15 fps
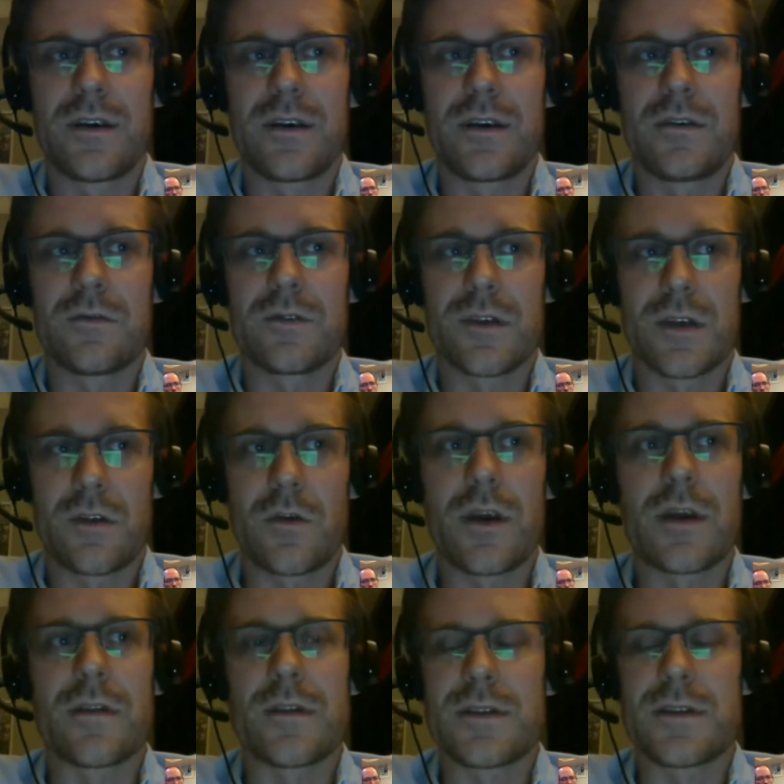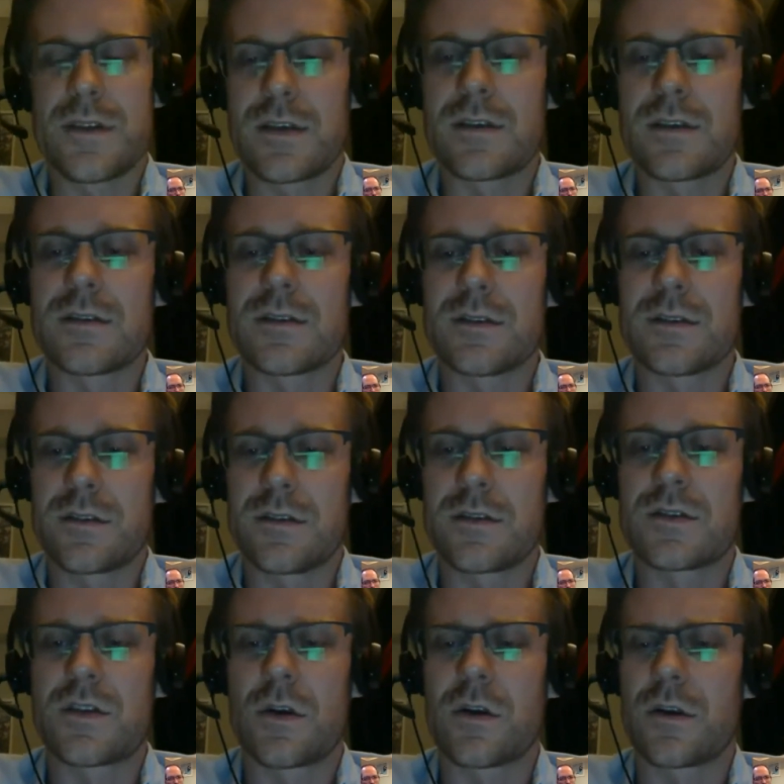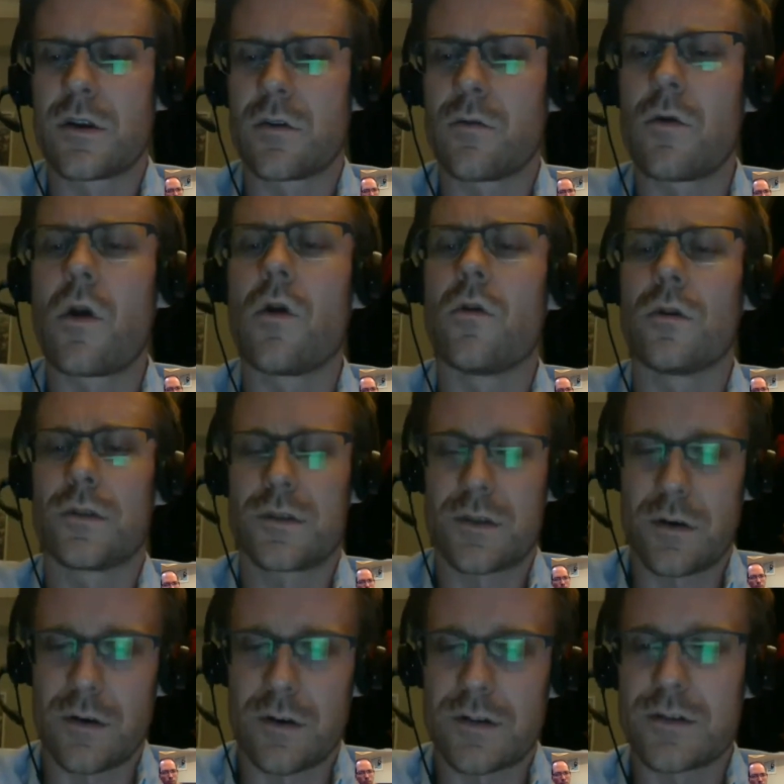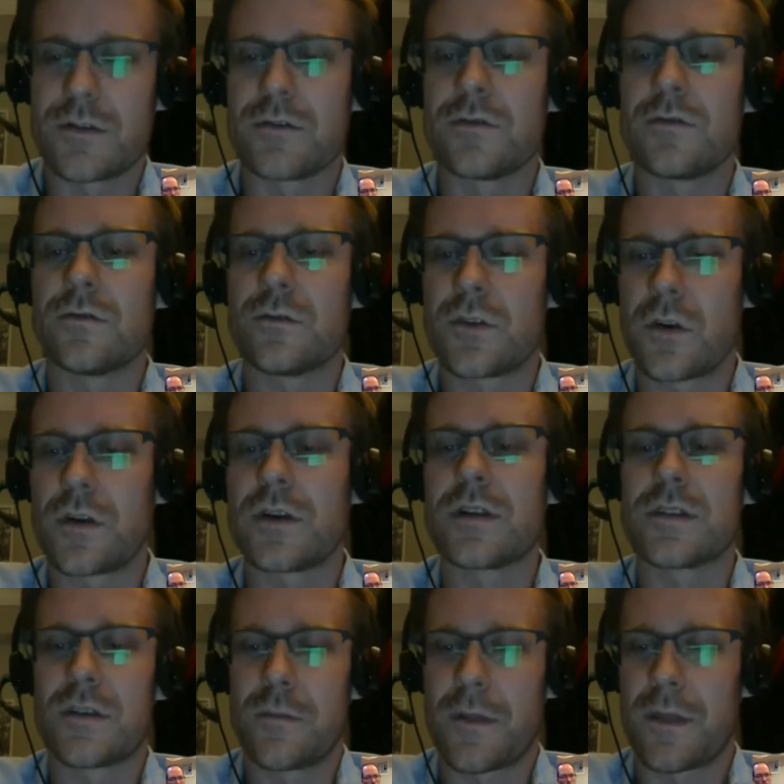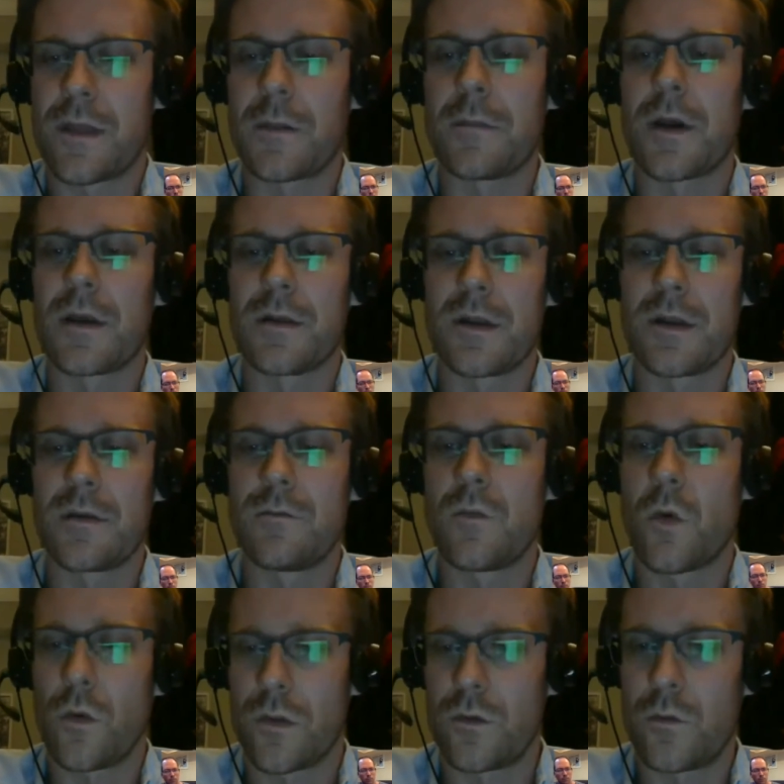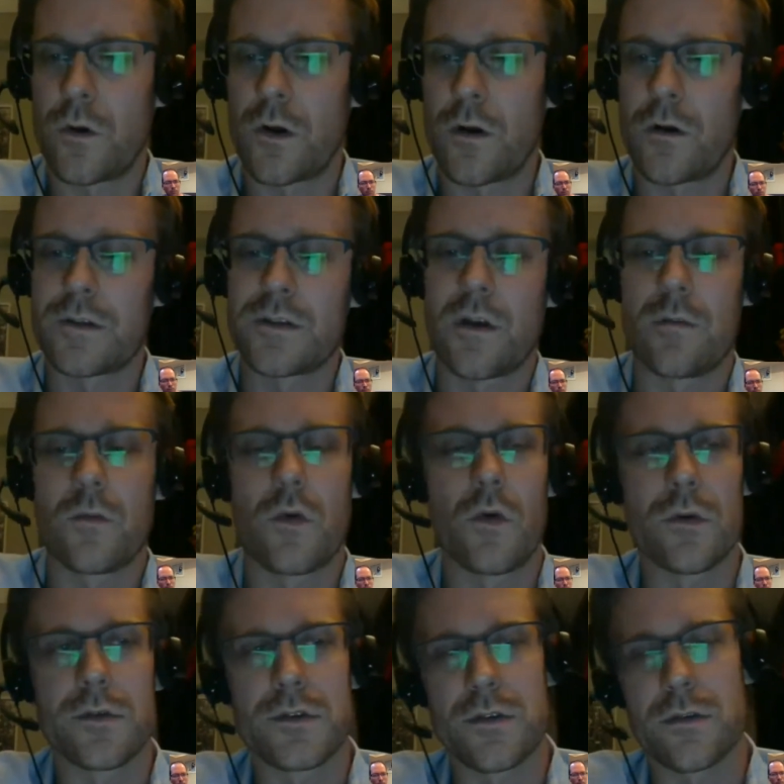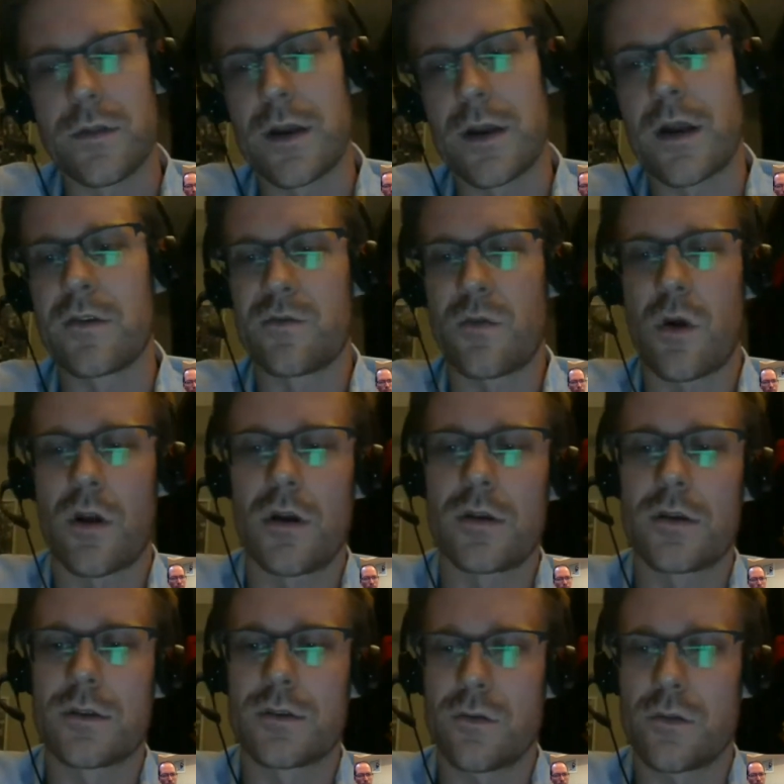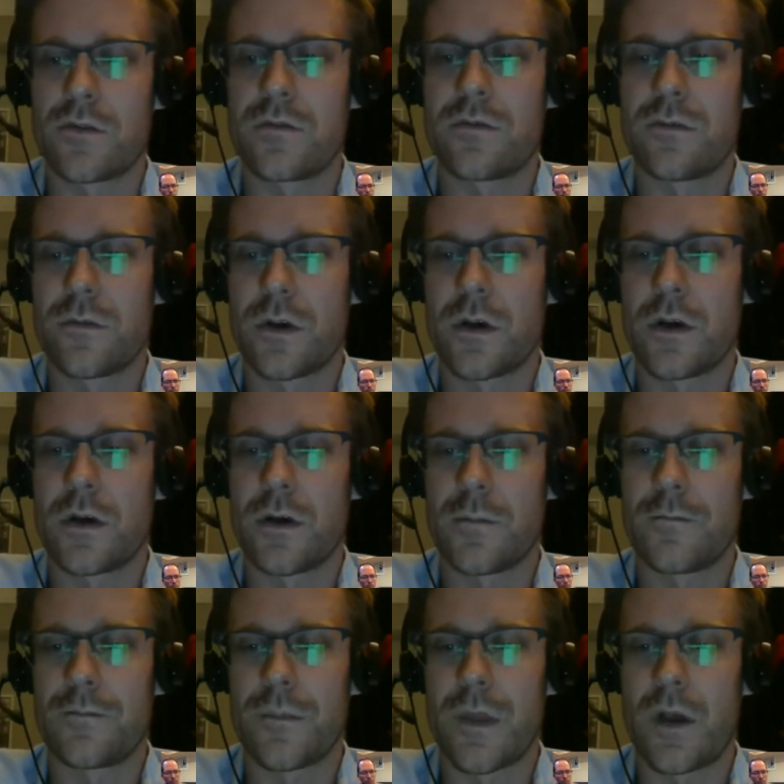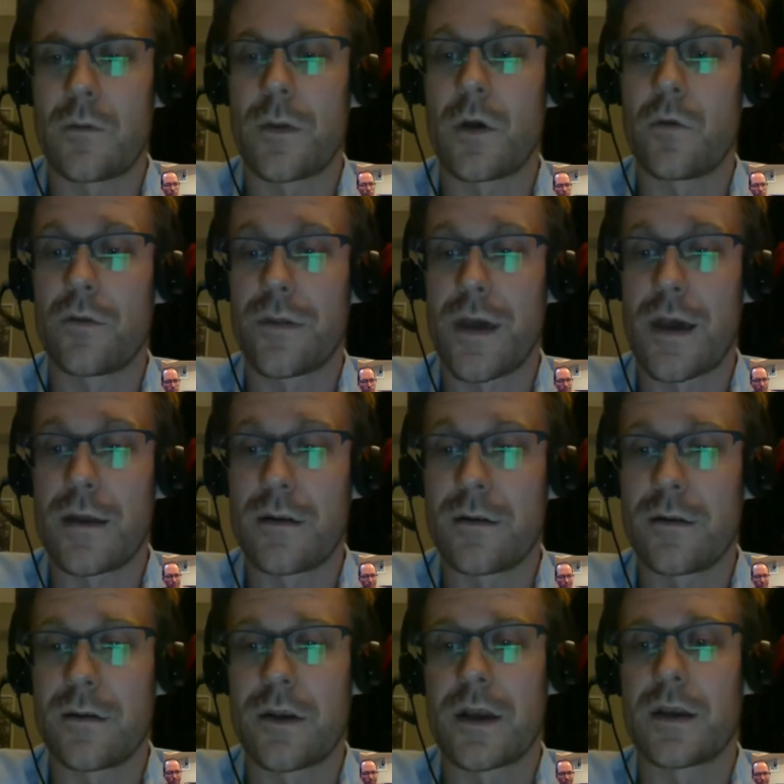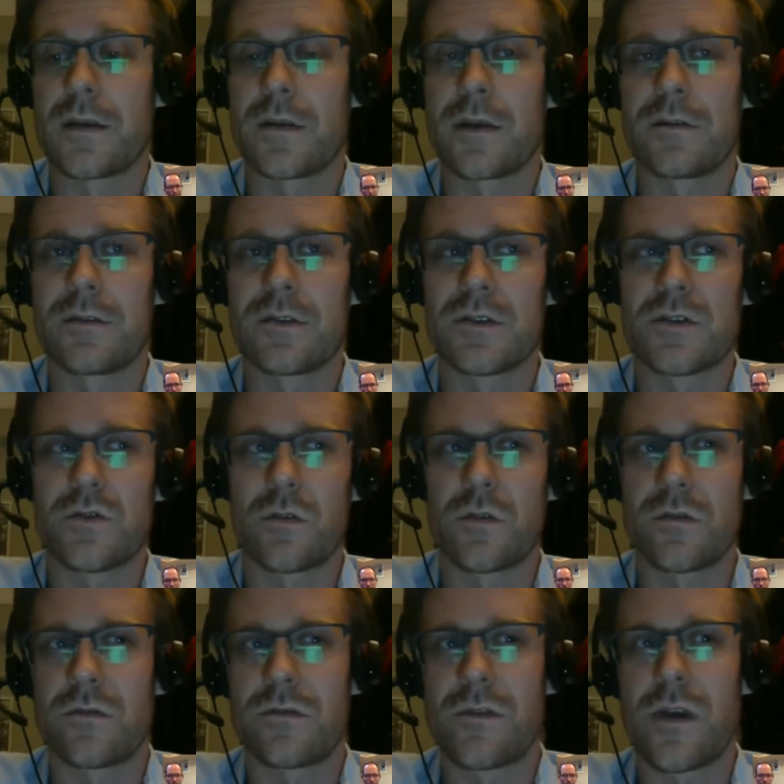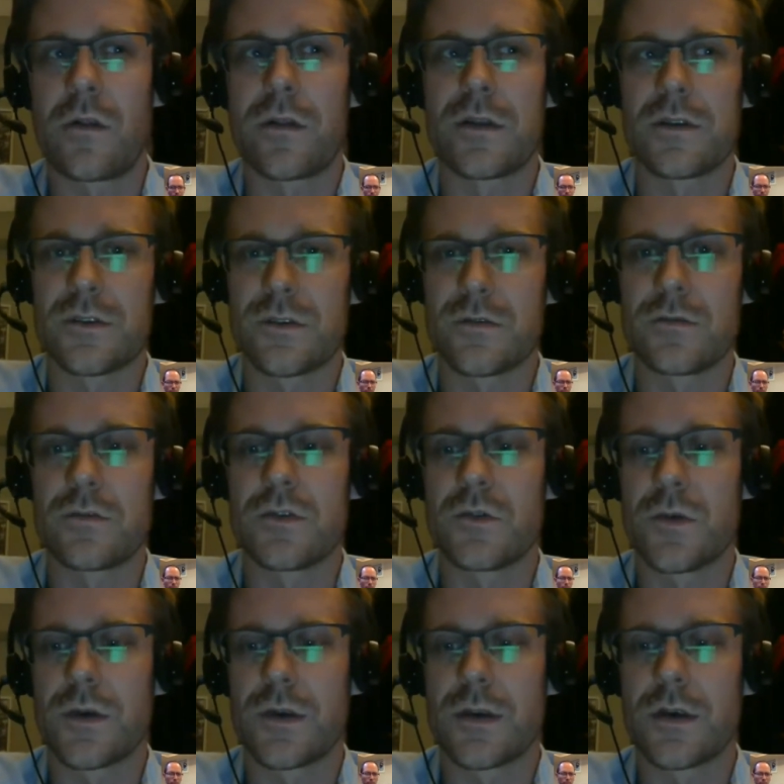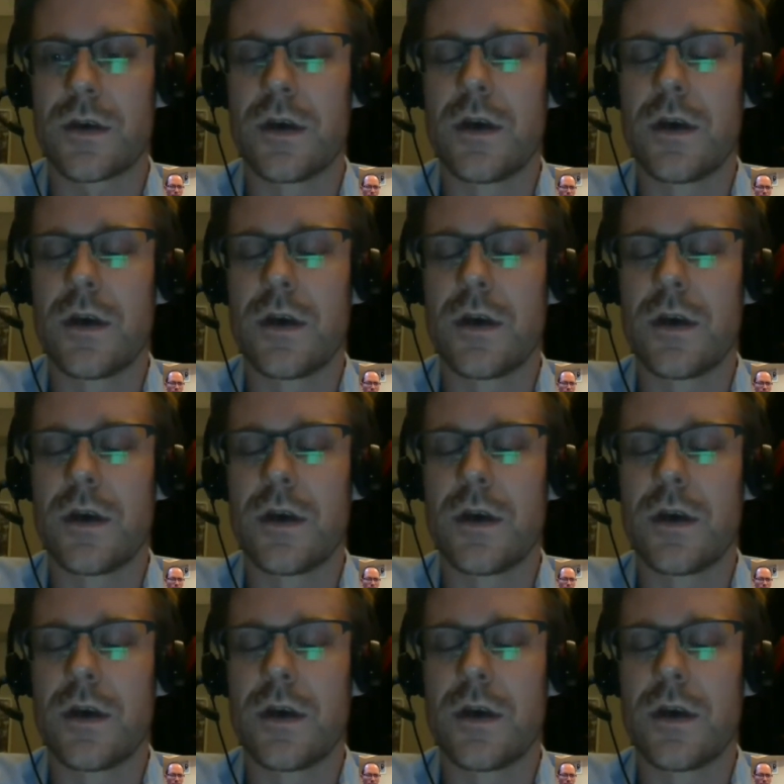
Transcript: he was like, okay, this thing is starting to grow and starting to turn into something that might need more than one artist on board. So then I was brought on to sort of help out with that, and I just sort of fell into doing